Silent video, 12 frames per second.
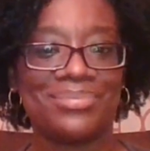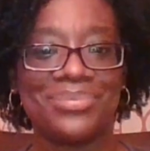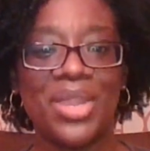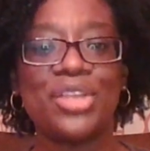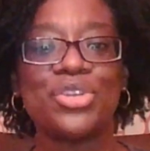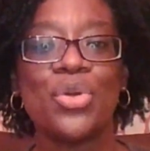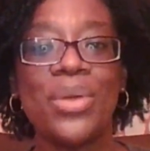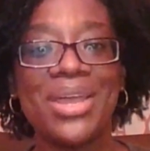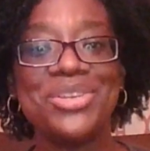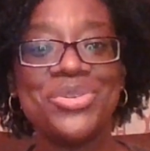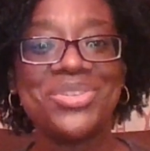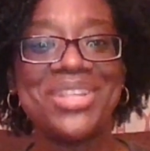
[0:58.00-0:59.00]
I'll go ahead
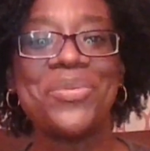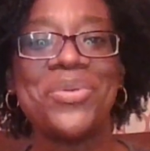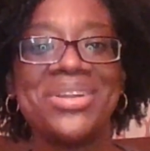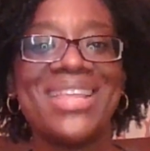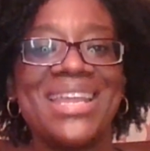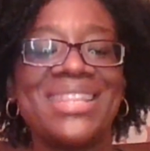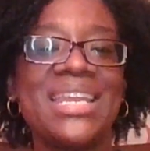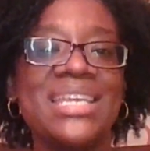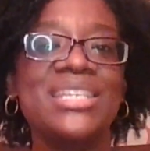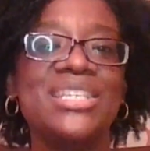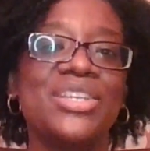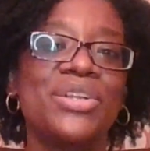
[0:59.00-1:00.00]
and use that word, that
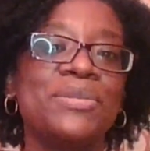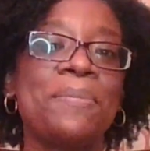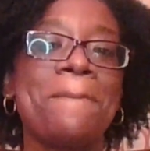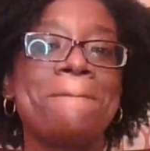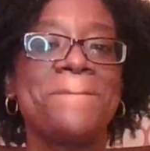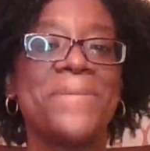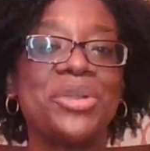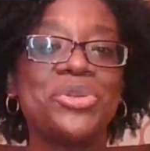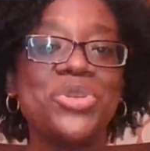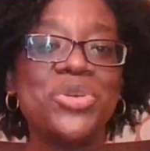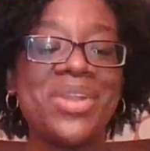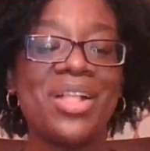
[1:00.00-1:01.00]
insult, medical
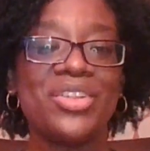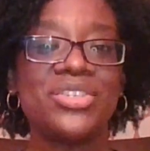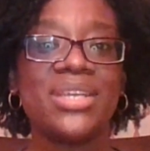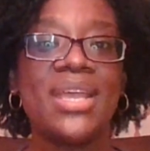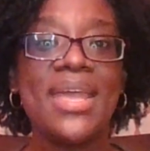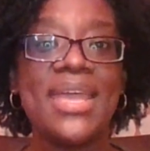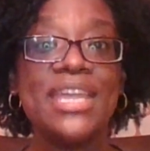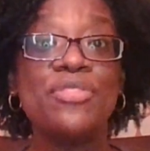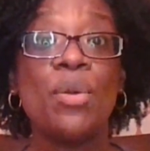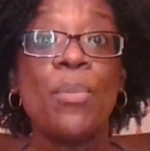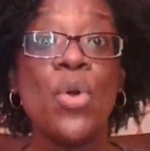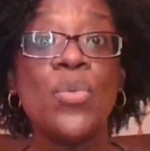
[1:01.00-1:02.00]
terminology, in
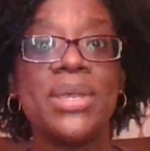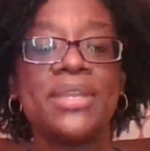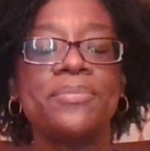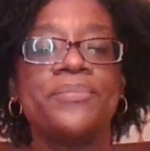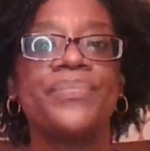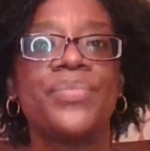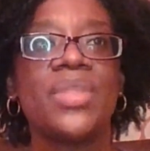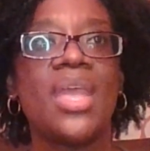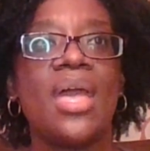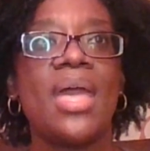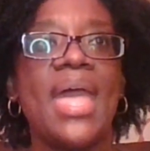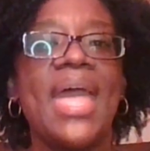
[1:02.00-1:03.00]
the moment,
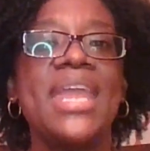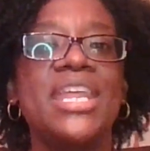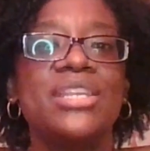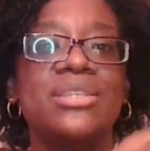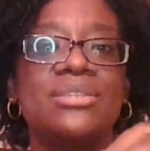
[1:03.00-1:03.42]
and it